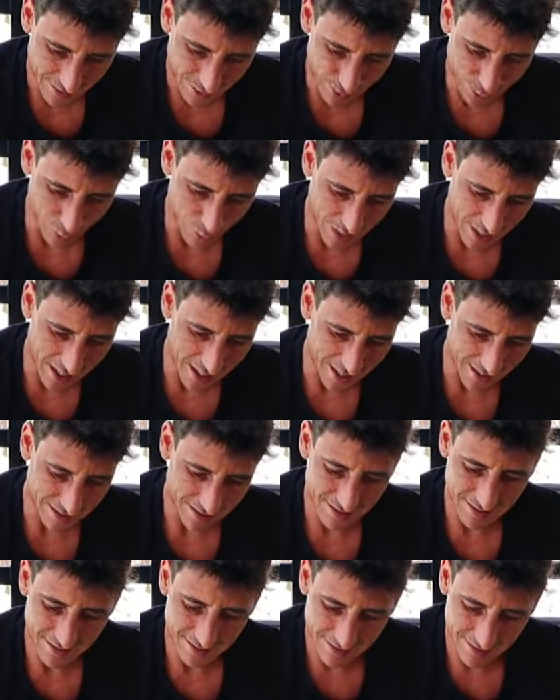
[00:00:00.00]
Sweet.
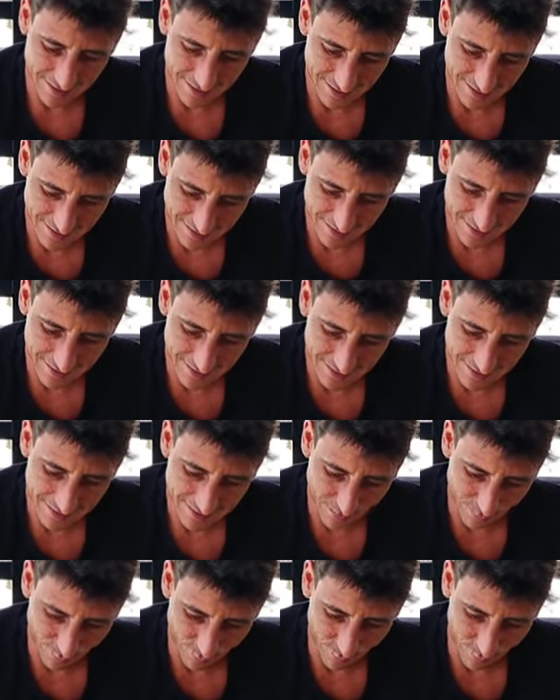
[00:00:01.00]

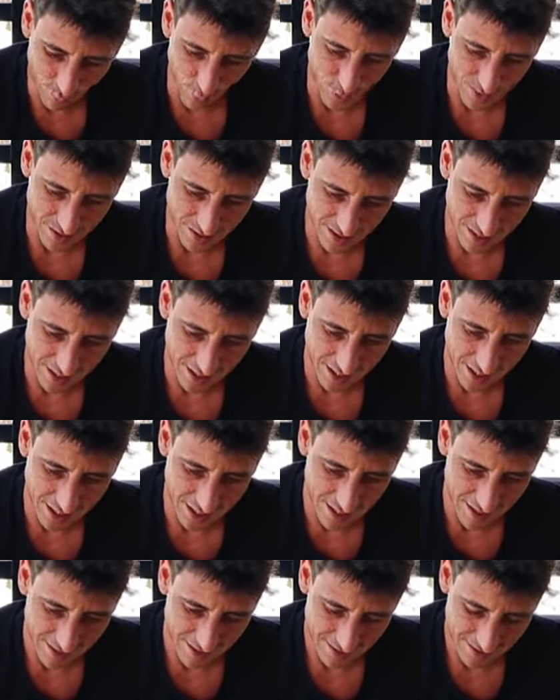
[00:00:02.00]

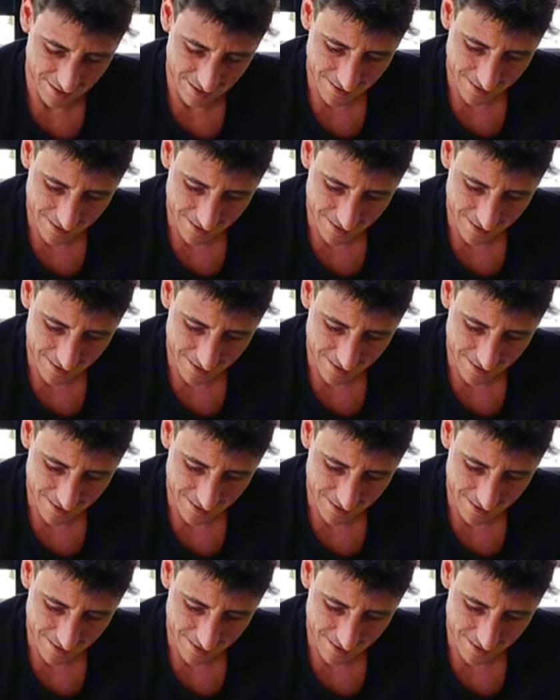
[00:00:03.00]
14.